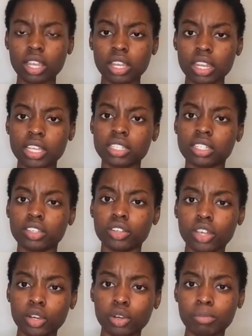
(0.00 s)
next thing you
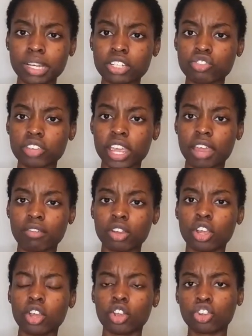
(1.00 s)
know, bus
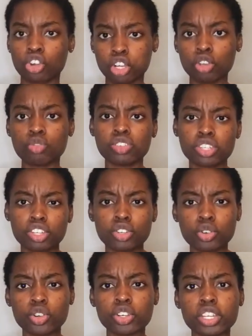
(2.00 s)
driver closing the
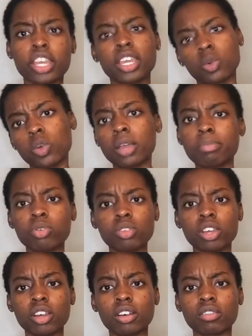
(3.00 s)
doors and want to
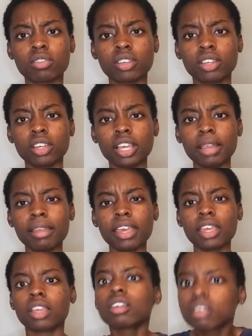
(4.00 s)
pull off. I'm
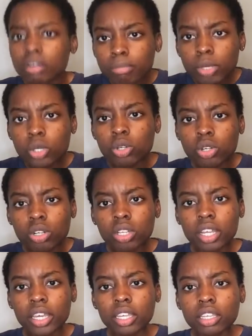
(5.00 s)
like, bull,
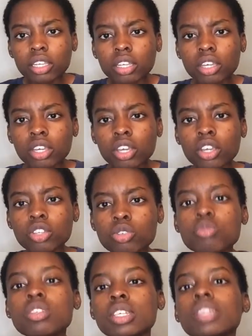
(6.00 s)
like,
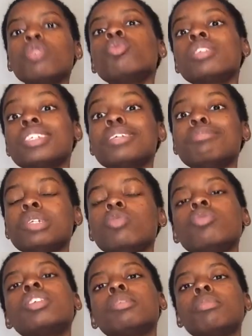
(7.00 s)
you see
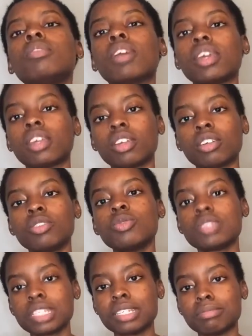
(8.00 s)
me right here. You
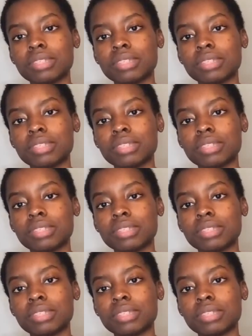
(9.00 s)
see